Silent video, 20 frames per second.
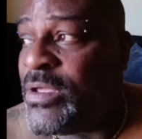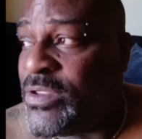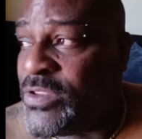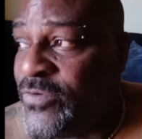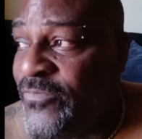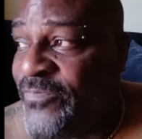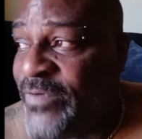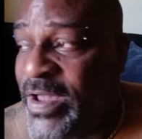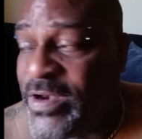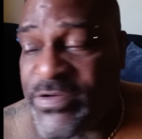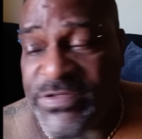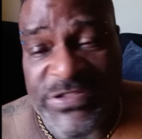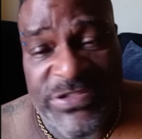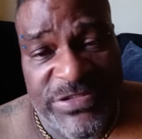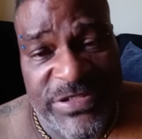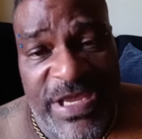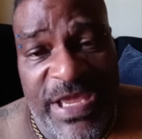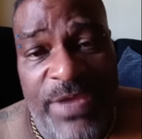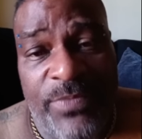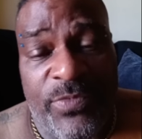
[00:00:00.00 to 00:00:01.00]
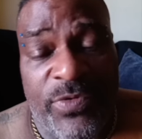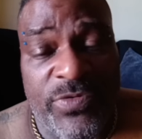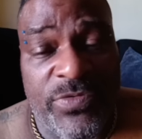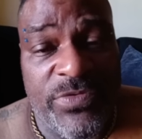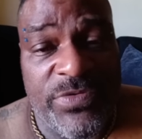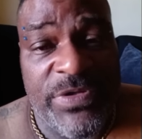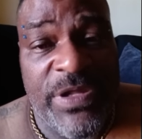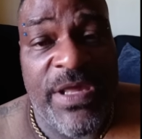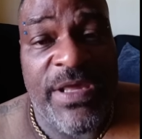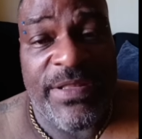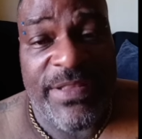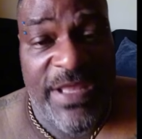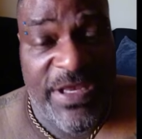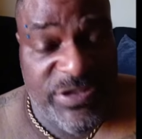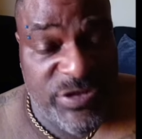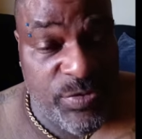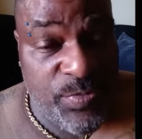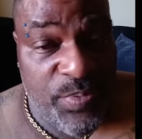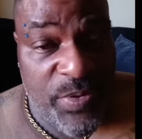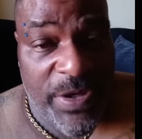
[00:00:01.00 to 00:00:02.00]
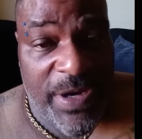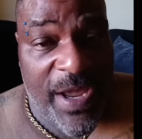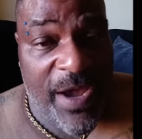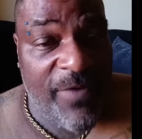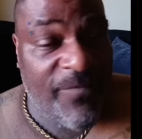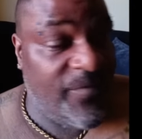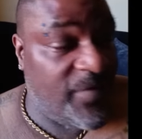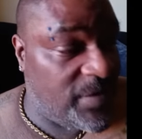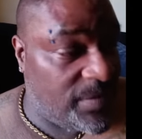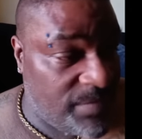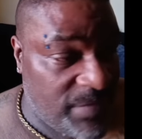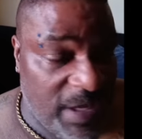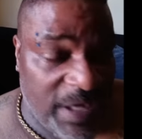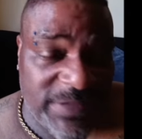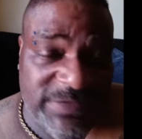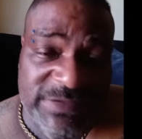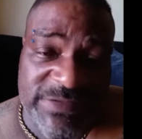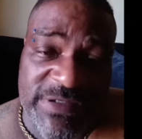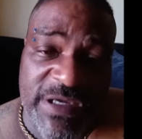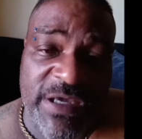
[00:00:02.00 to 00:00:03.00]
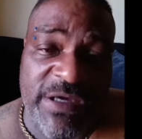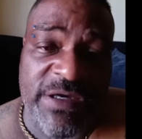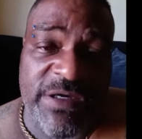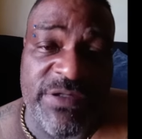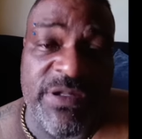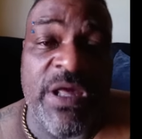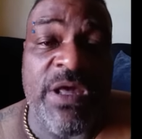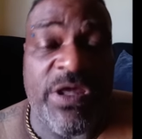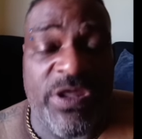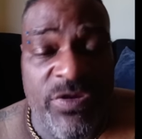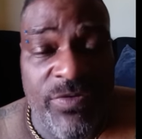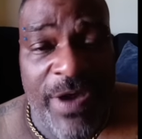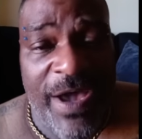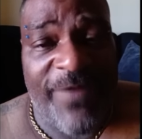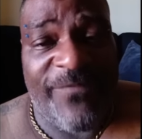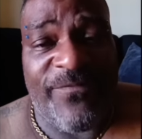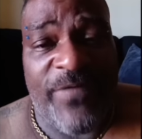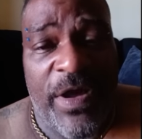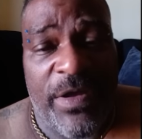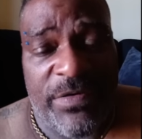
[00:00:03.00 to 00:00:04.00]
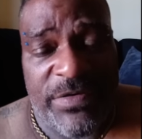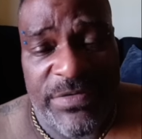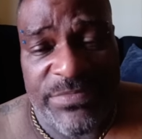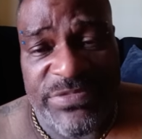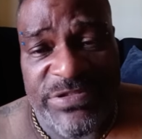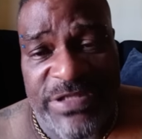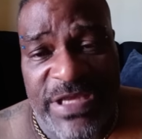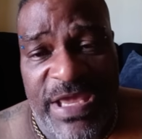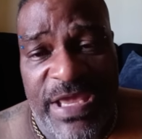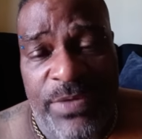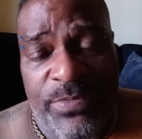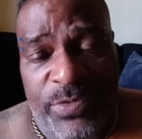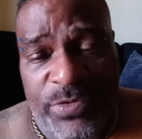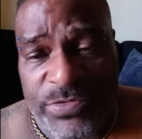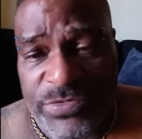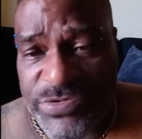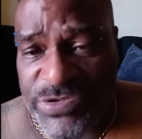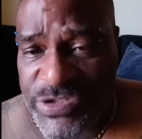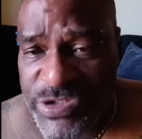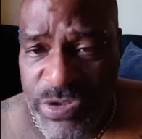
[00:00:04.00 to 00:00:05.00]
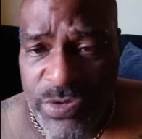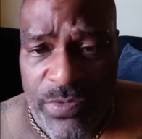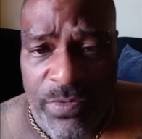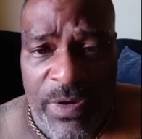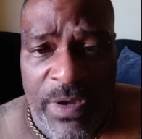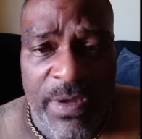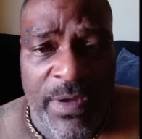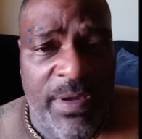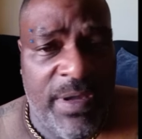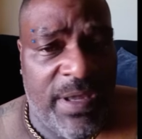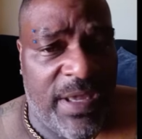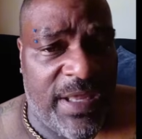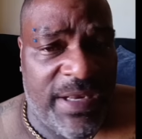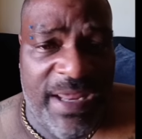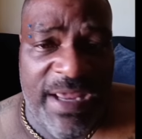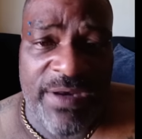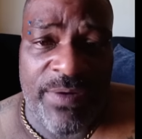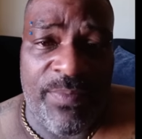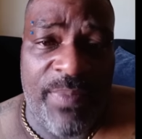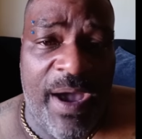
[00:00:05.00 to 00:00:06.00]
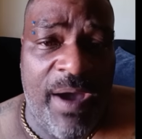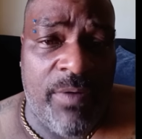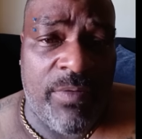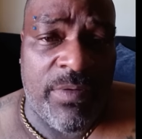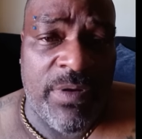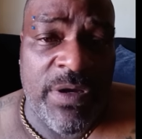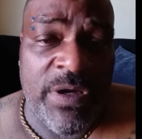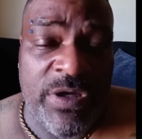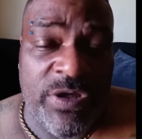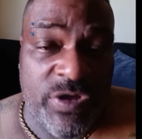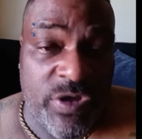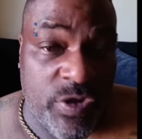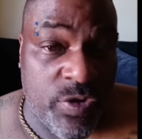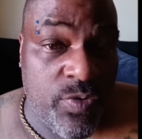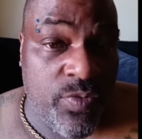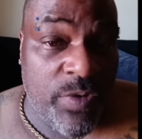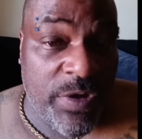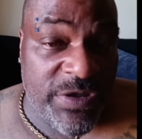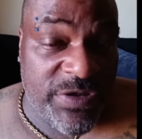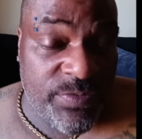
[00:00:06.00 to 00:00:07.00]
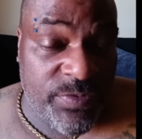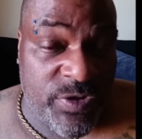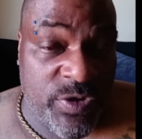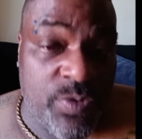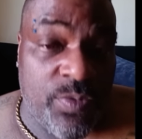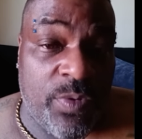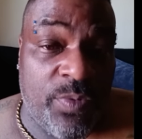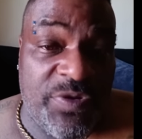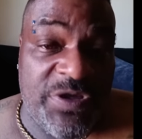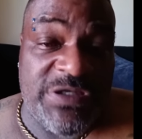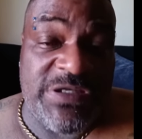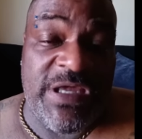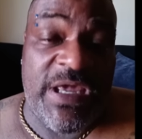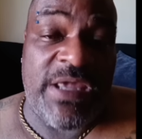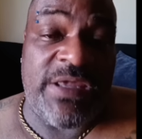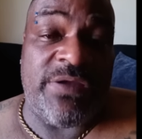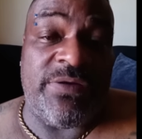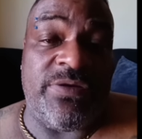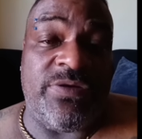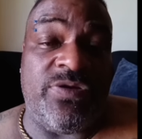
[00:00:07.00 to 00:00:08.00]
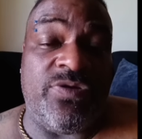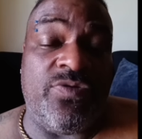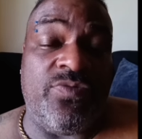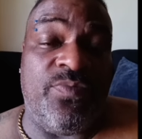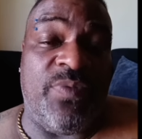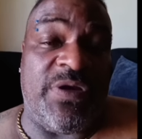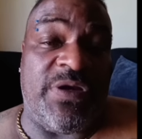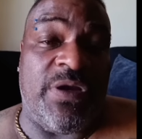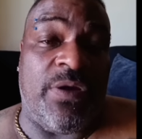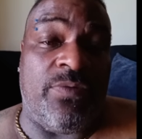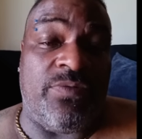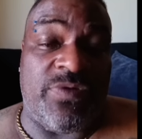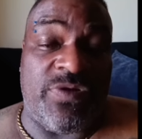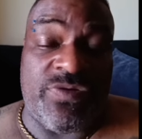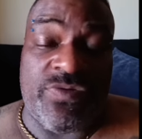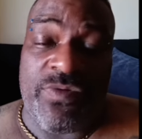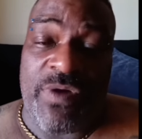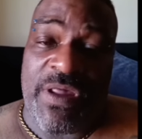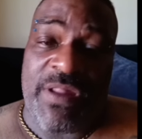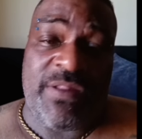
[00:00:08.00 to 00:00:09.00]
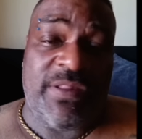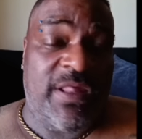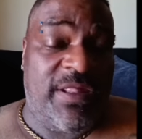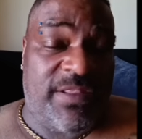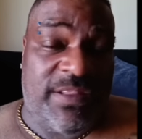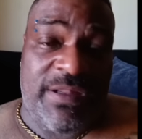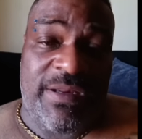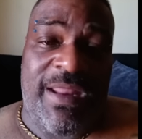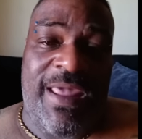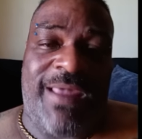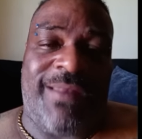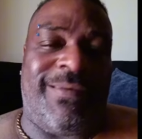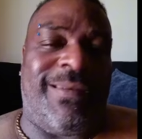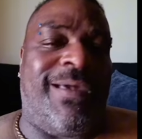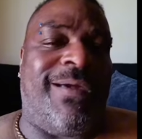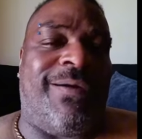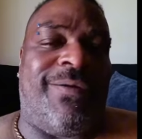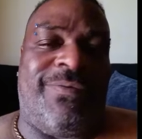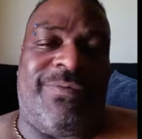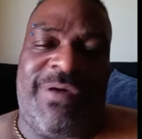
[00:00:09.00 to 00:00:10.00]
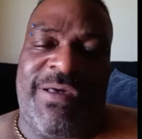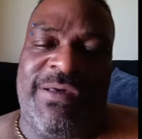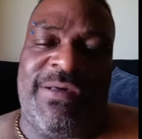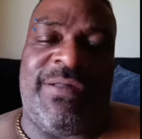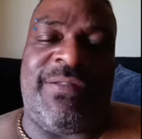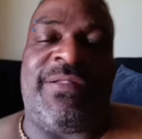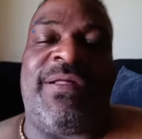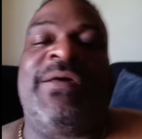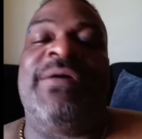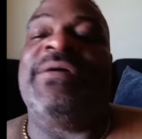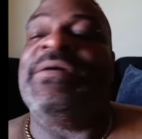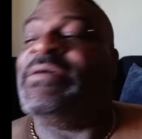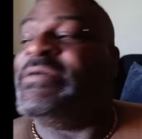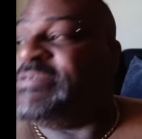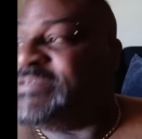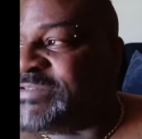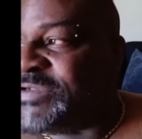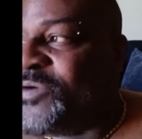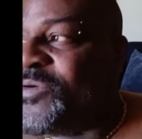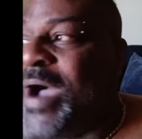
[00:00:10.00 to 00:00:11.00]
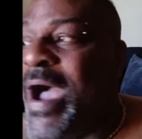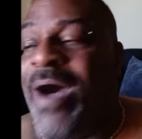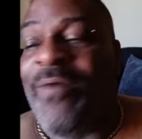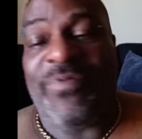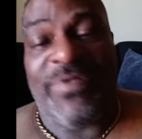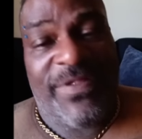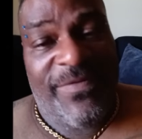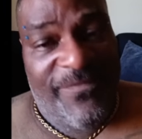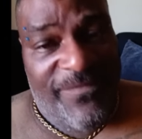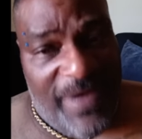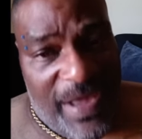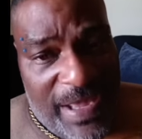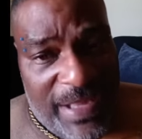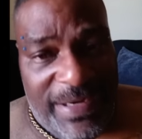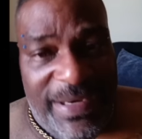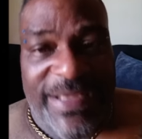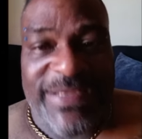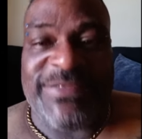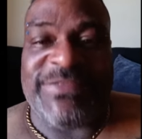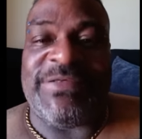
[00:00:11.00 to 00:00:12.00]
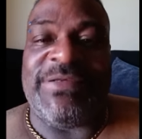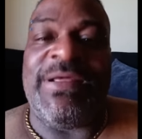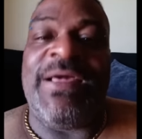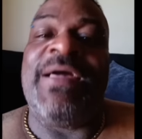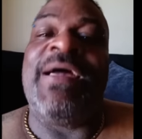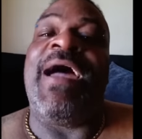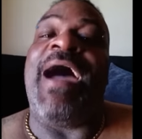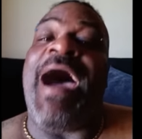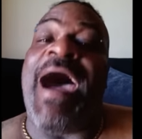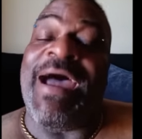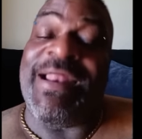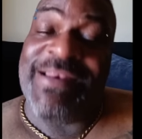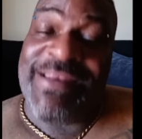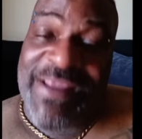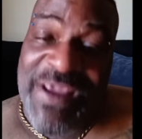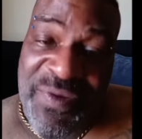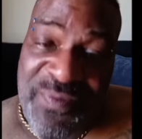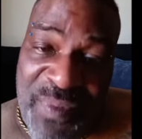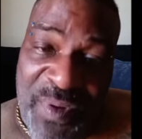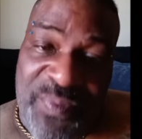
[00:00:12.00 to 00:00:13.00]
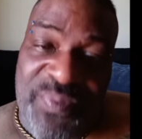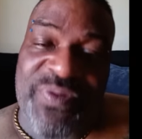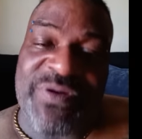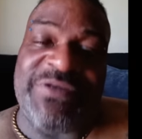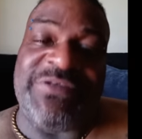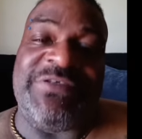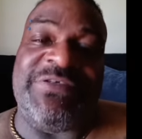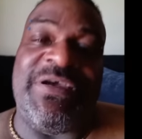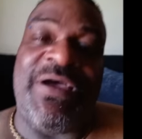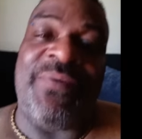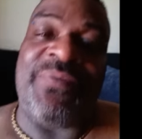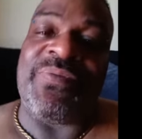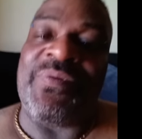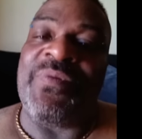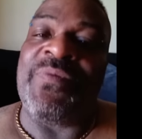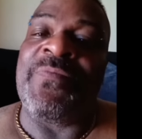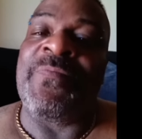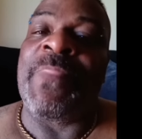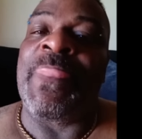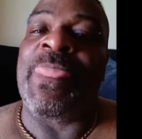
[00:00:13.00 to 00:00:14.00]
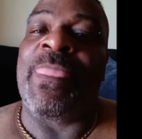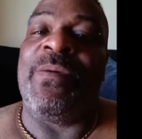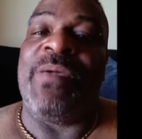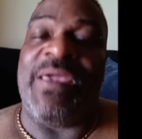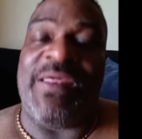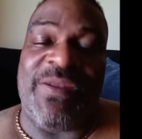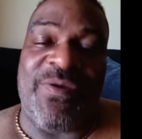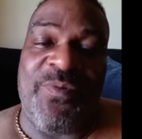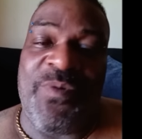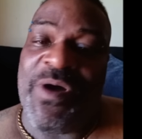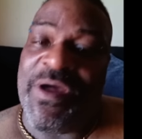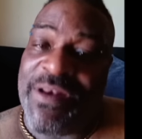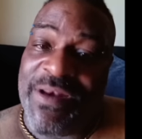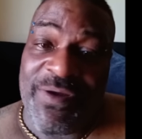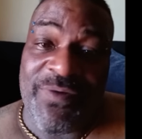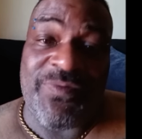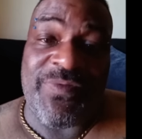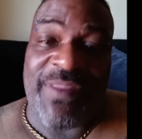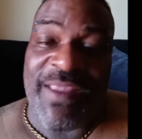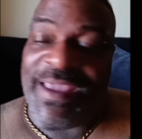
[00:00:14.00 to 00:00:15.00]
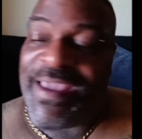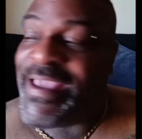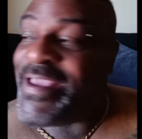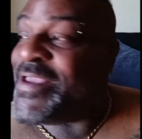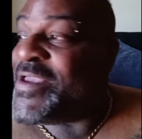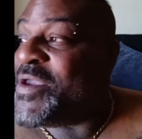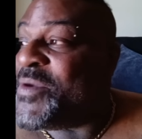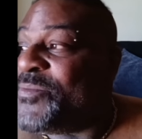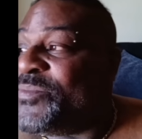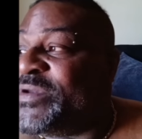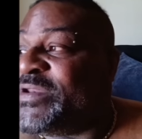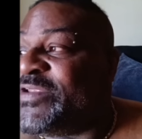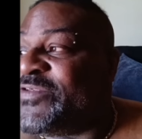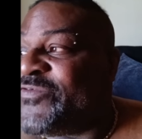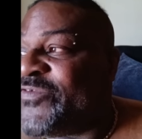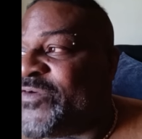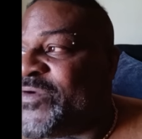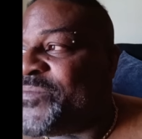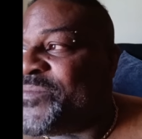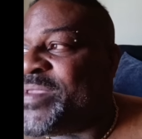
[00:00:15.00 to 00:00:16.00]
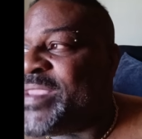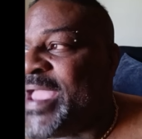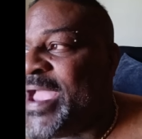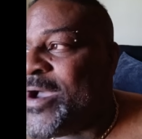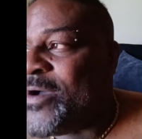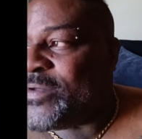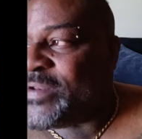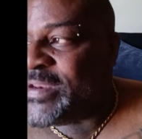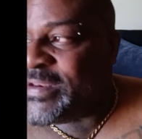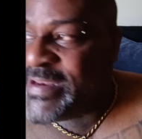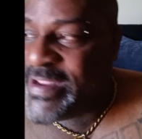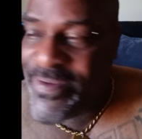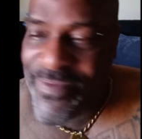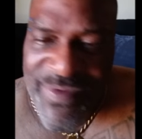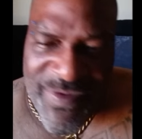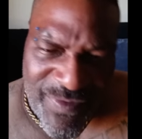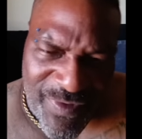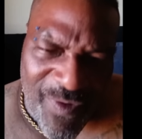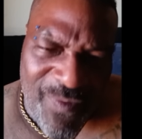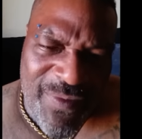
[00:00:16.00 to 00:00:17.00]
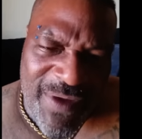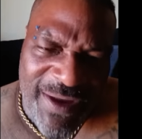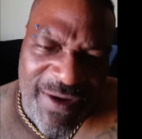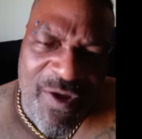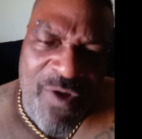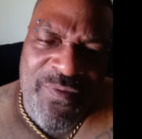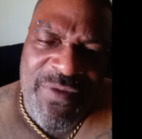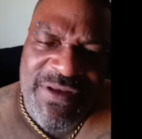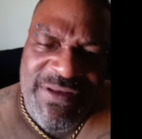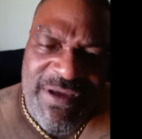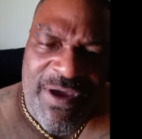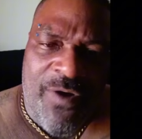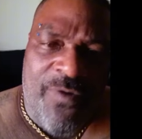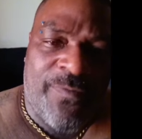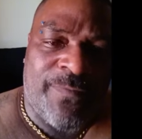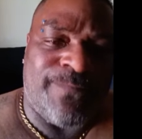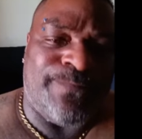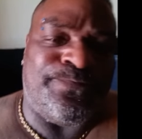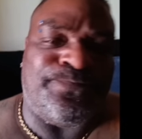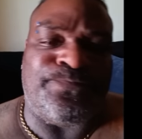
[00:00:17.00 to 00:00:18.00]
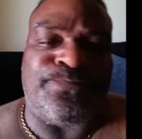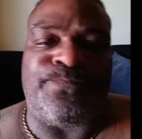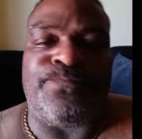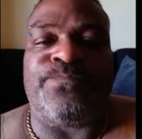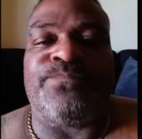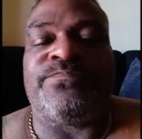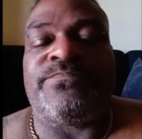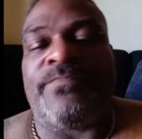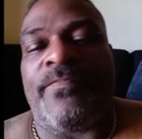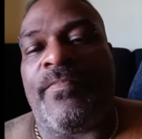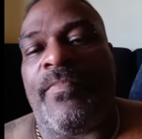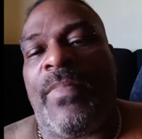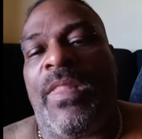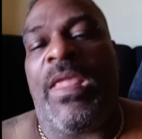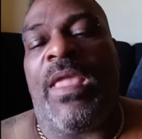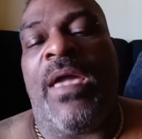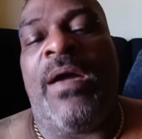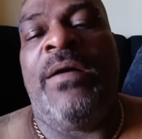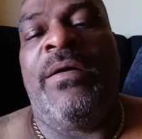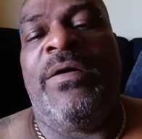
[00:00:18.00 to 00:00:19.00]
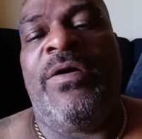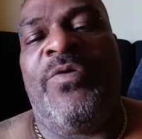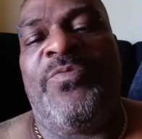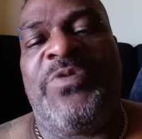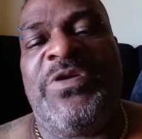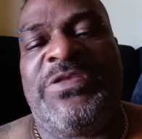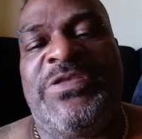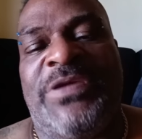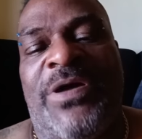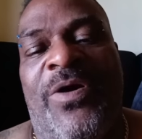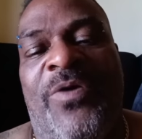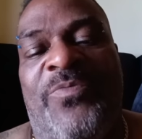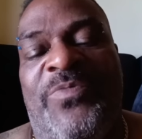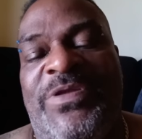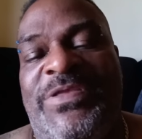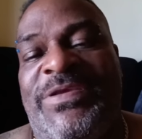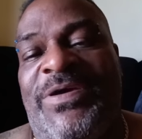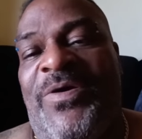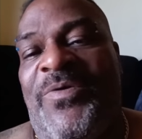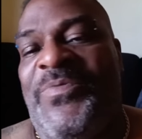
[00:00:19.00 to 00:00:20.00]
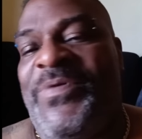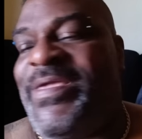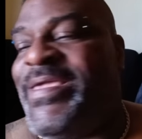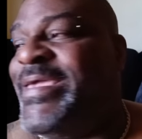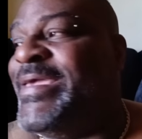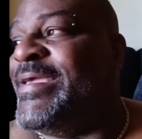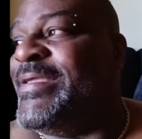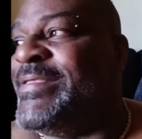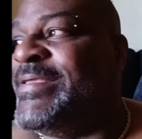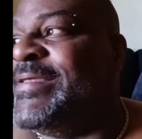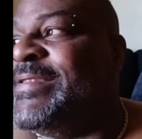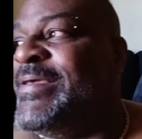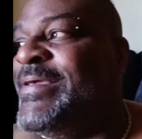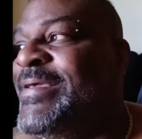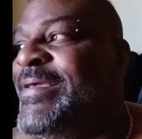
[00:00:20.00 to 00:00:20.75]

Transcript: You follow the same rules that you put out for them youngsters, cuz. You got to follow them same rules, too. It ain't about do what we tell you to do, but don't do it, this and that. No, cuz. So I was in violation. I did my push-ups. And it wasn't no thing. But it tripped me out. And then, you know, me and homie talk. We kicked it.